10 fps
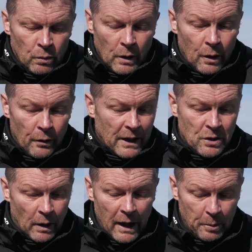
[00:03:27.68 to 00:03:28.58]
Well,
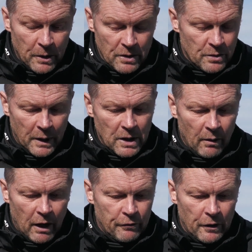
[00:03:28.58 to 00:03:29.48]
that's what happens when
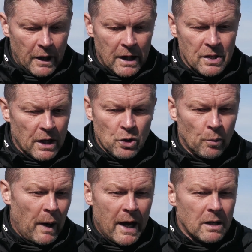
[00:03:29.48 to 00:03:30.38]
you have
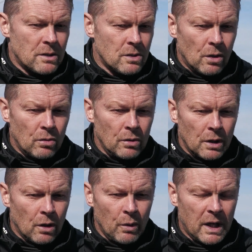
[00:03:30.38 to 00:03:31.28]
international players. So,
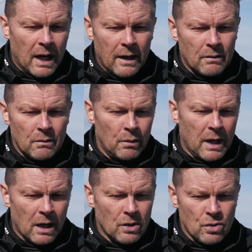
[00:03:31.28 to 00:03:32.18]
you know, we can't
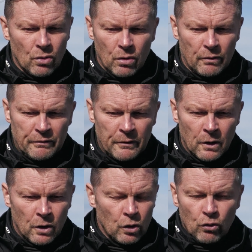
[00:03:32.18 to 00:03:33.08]
sort of
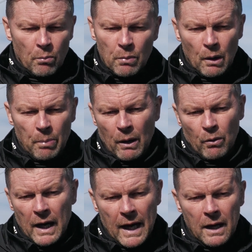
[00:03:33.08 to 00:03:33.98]
grumble
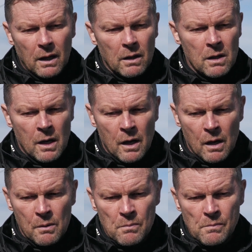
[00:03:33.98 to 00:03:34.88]
about that.
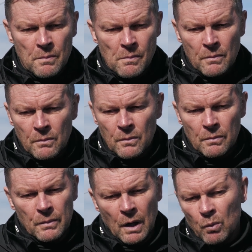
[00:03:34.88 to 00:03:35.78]

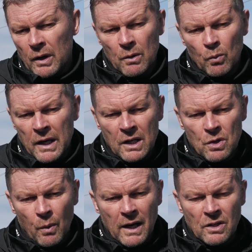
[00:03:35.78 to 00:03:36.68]
And we
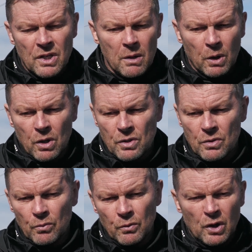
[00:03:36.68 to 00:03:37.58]
need to wait and see,
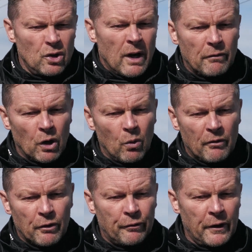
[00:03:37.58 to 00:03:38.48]
because you never know
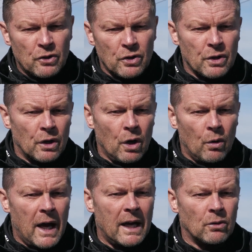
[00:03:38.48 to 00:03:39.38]
whether a fixture is going to
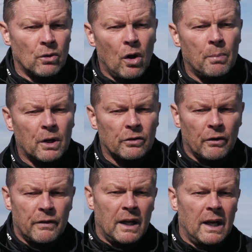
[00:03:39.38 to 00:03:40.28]
go ahead or not, because
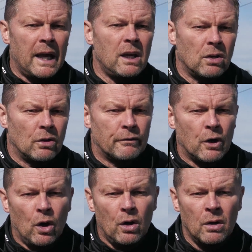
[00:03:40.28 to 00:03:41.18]
I think Lincoln
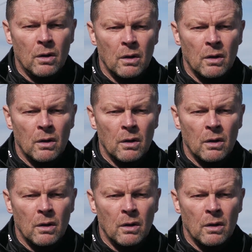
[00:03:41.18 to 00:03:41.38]
have got